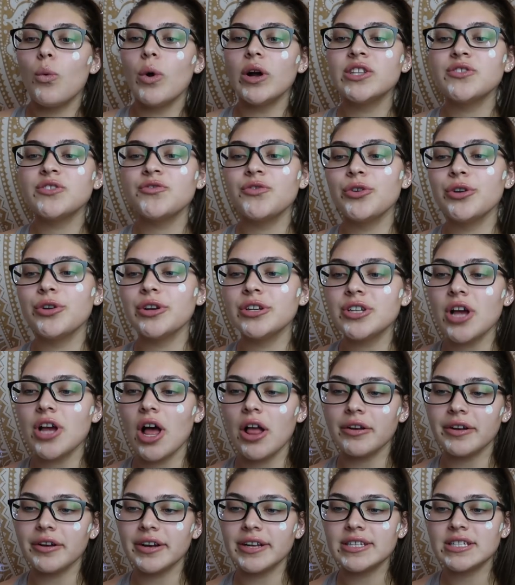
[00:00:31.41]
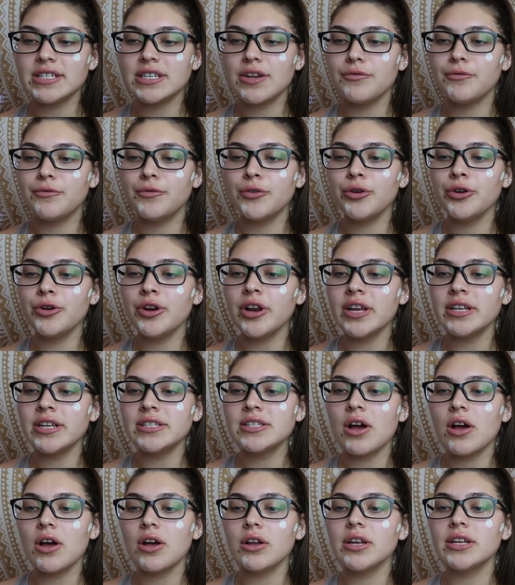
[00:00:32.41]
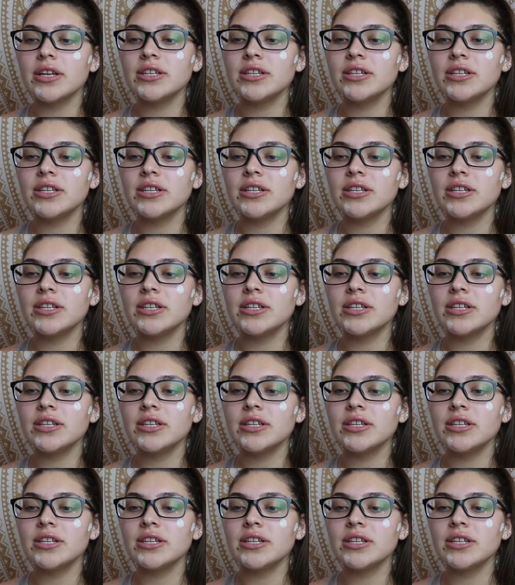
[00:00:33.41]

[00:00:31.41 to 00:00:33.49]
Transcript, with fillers: What's food intolerance? Food into-